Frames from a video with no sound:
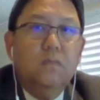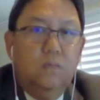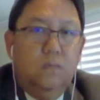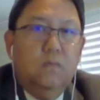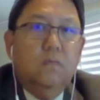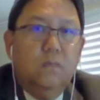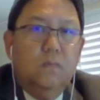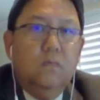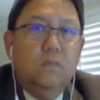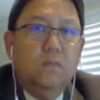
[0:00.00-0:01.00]

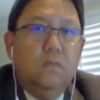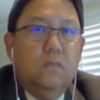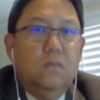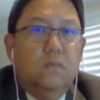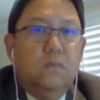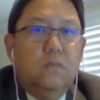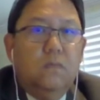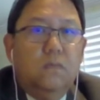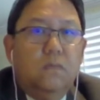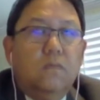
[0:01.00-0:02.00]

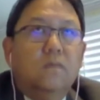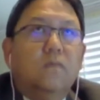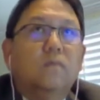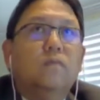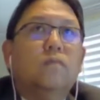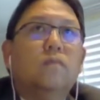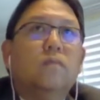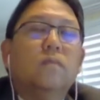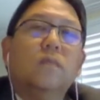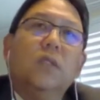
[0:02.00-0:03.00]

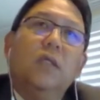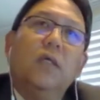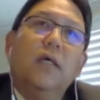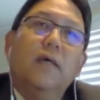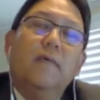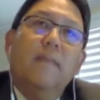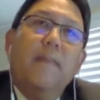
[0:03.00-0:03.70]
This person isn't speaking.